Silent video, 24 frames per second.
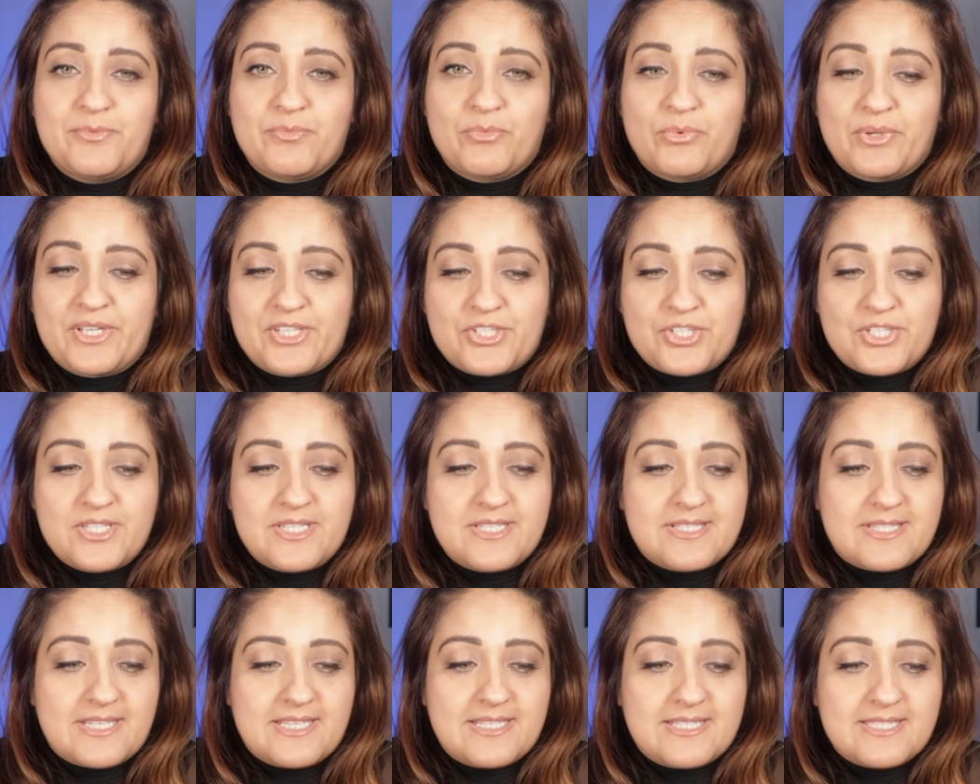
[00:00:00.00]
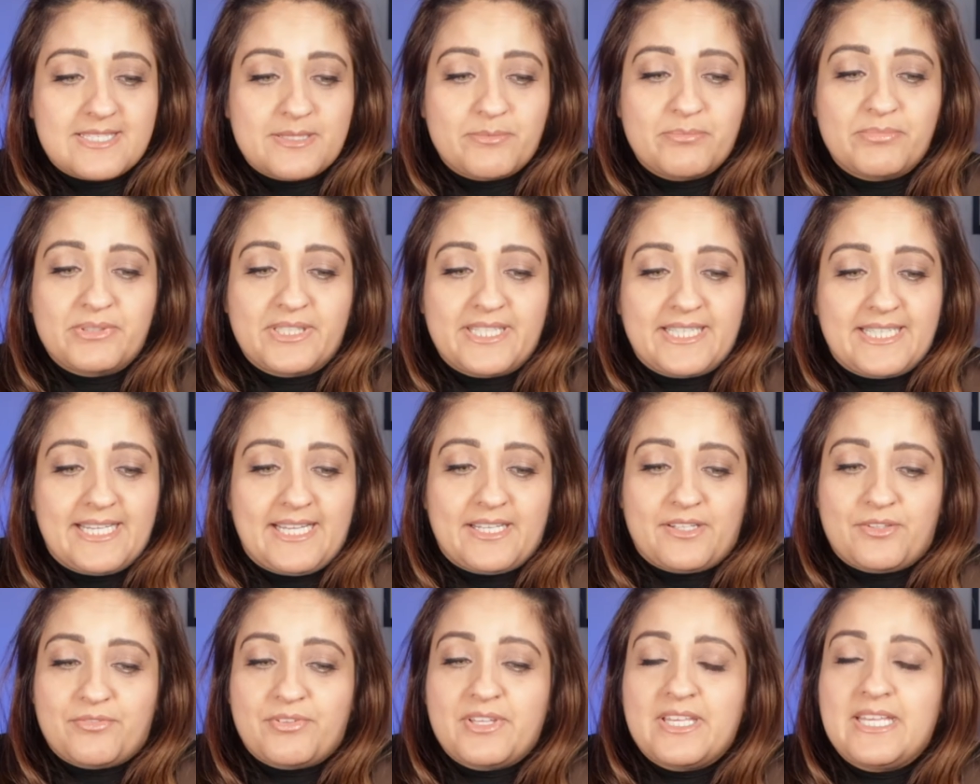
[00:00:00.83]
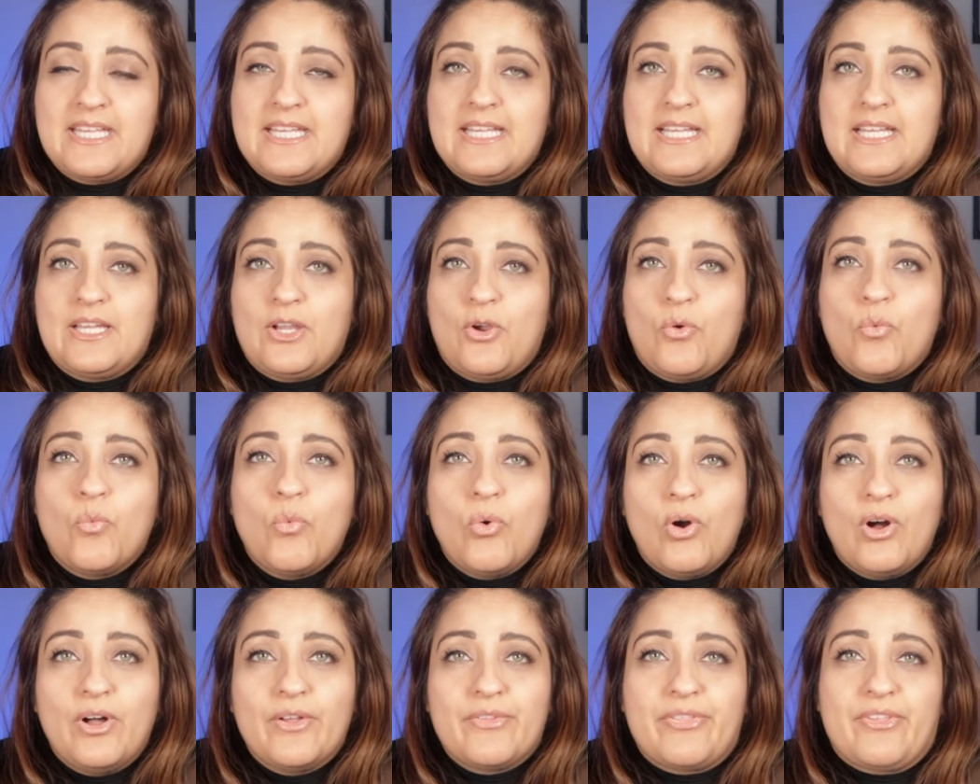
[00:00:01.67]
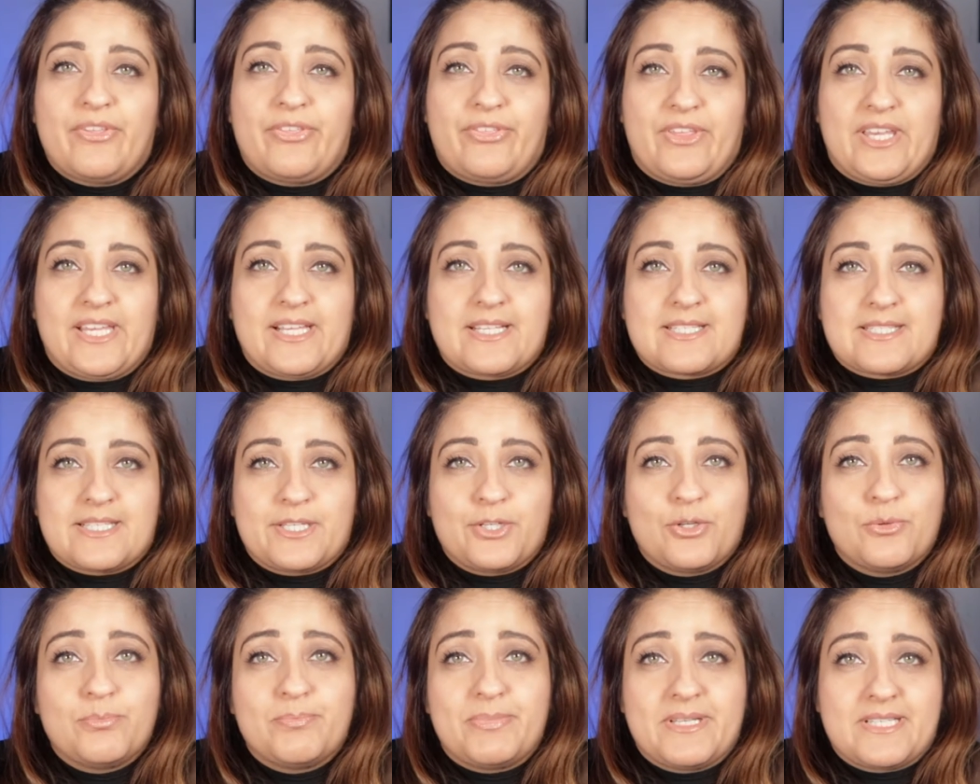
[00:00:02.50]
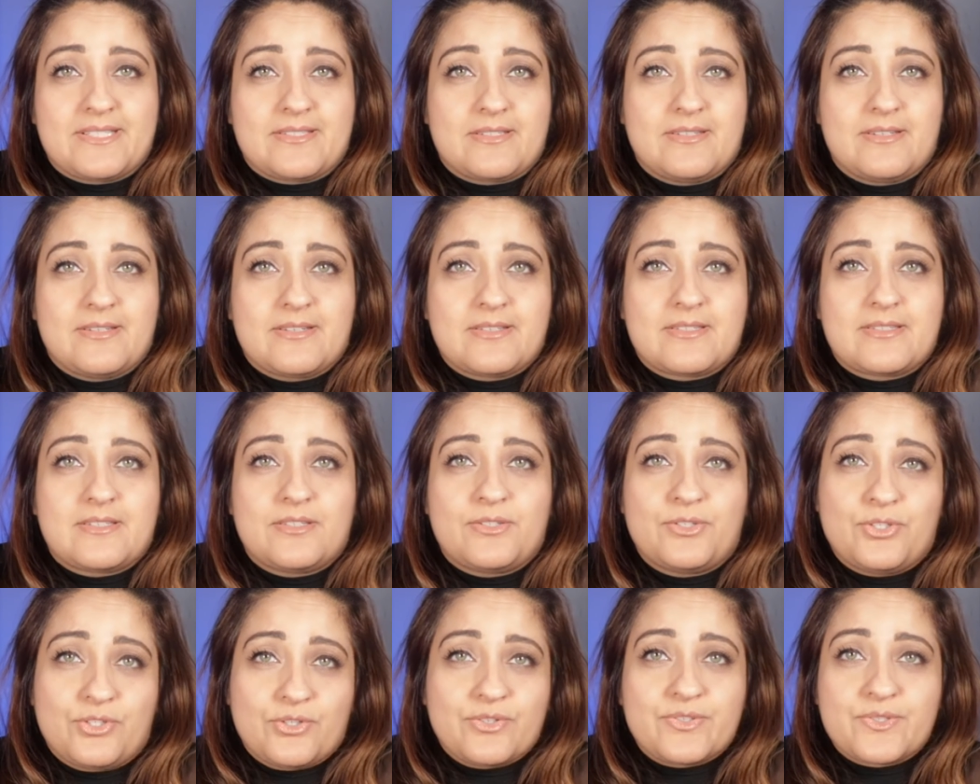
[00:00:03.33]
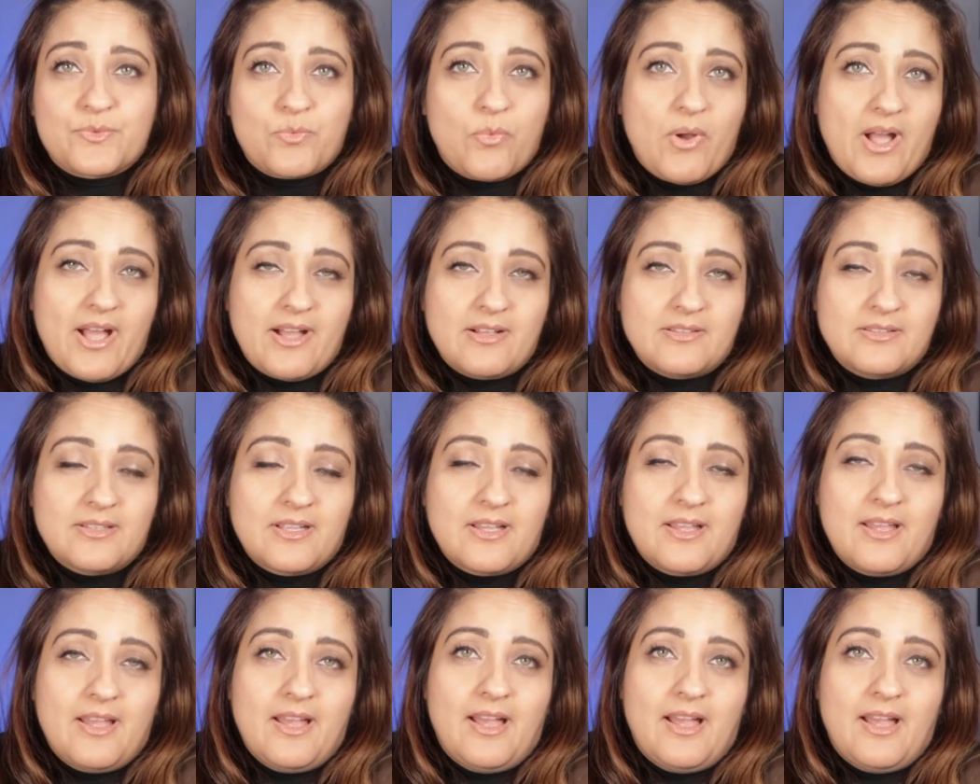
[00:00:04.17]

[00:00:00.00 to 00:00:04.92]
which is simply kind of what are the things that your business does well.